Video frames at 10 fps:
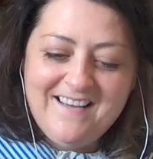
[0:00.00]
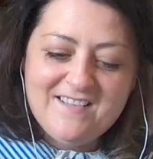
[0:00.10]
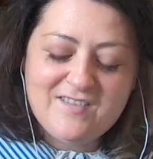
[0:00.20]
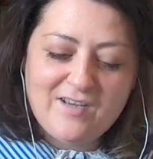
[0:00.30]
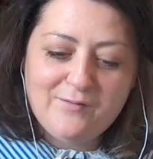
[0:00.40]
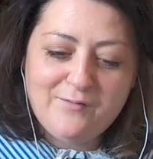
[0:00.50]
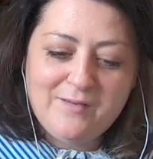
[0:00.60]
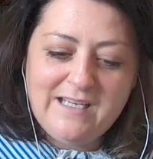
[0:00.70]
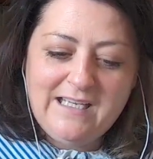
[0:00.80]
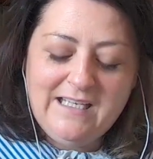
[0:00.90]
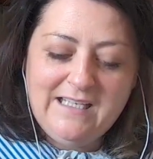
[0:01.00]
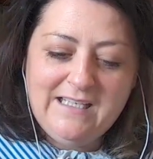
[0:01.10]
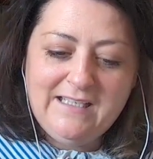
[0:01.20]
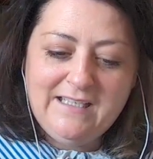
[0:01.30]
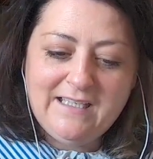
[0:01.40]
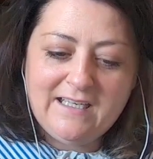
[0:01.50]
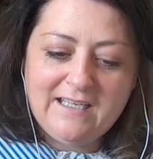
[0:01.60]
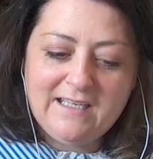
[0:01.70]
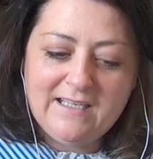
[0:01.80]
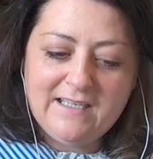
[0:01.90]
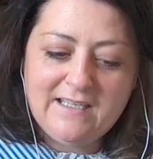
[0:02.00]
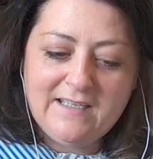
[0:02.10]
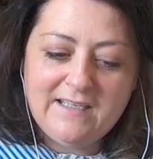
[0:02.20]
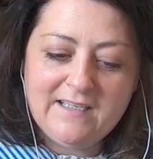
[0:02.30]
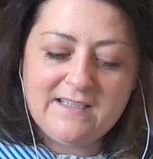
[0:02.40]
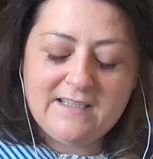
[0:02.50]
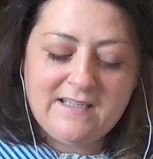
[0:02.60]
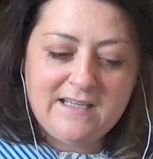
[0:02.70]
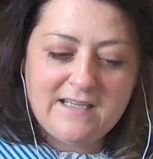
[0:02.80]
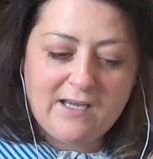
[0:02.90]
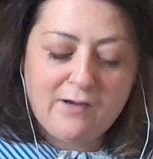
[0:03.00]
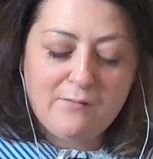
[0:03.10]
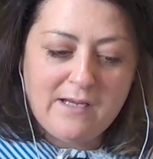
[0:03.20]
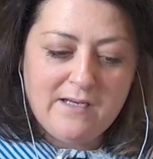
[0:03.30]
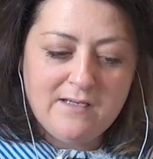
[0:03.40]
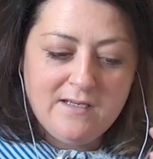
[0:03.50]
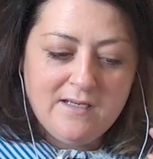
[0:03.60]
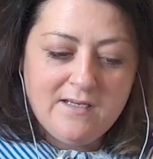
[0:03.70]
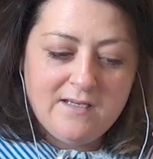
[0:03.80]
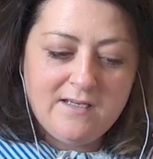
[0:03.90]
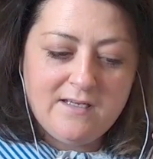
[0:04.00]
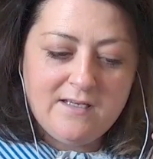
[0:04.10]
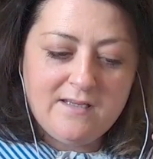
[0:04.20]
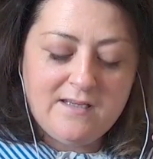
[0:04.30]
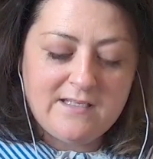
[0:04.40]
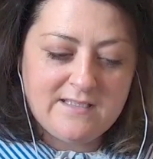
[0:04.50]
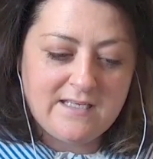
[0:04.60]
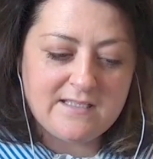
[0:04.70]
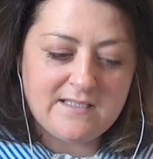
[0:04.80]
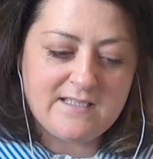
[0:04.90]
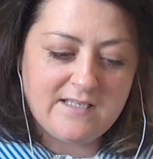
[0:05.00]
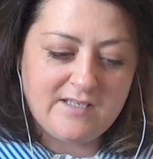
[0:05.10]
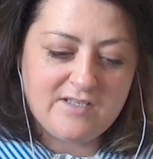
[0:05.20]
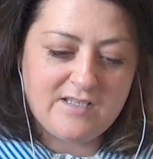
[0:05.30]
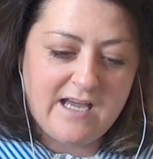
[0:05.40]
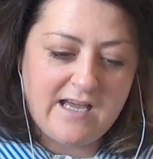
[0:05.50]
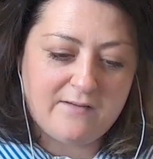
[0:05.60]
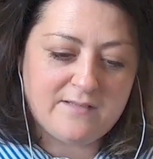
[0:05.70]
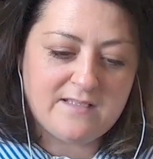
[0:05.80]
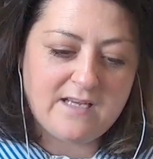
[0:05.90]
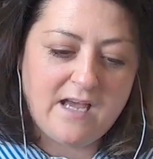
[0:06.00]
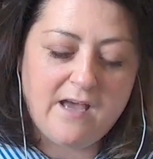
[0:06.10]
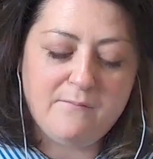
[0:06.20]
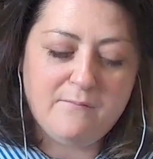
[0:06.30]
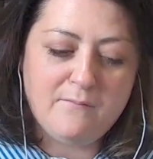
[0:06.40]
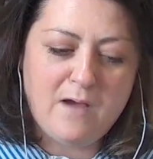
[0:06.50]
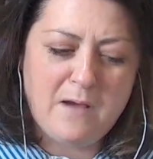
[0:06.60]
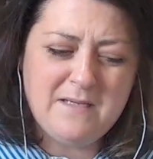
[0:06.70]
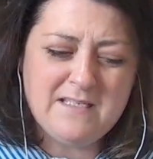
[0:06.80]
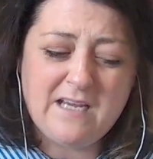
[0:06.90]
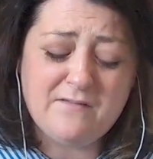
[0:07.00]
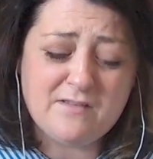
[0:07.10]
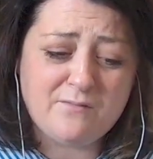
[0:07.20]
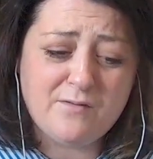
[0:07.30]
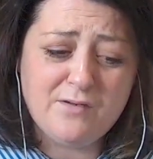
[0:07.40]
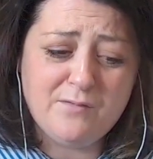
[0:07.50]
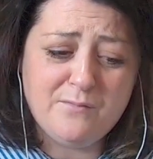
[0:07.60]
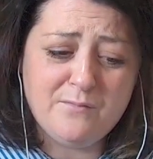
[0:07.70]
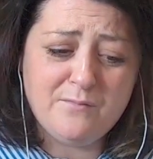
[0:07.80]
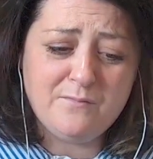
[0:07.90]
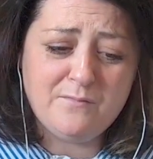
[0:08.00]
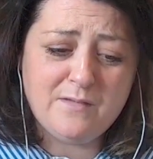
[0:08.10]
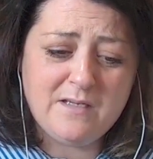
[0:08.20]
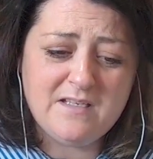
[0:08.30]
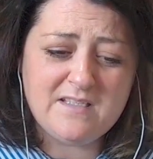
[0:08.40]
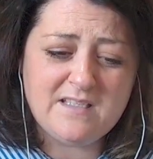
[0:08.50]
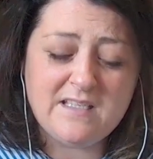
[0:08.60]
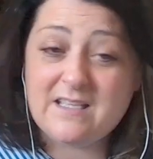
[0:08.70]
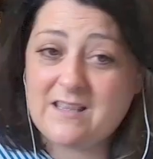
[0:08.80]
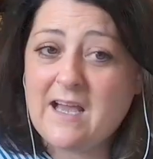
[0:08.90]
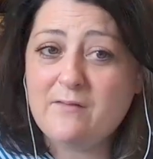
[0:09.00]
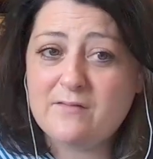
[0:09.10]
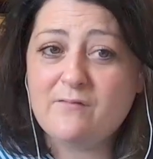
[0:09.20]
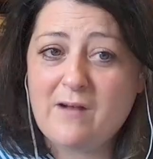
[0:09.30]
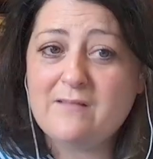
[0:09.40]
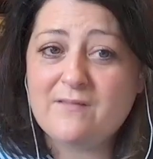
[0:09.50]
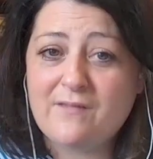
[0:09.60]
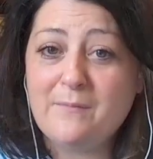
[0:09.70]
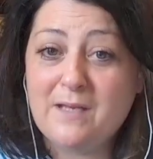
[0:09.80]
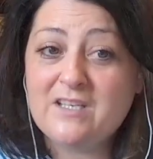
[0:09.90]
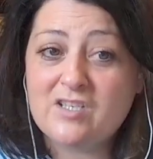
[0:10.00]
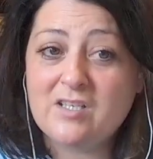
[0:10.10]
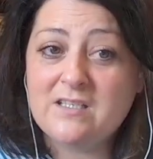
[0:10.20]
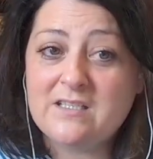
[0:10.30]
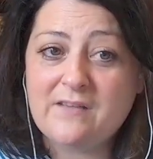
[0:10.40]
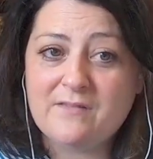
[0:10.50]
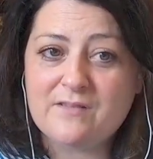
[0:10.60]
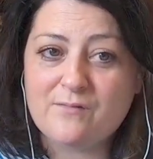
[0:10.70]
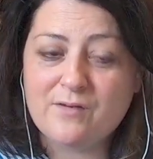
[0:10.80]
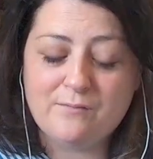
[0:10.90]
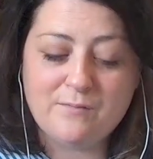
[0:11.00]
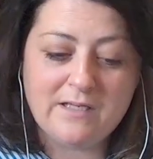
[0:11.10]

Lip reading: So they go in, they start to search the house. I mean, David's room there's 1,000 rounds of ammunition in David's room.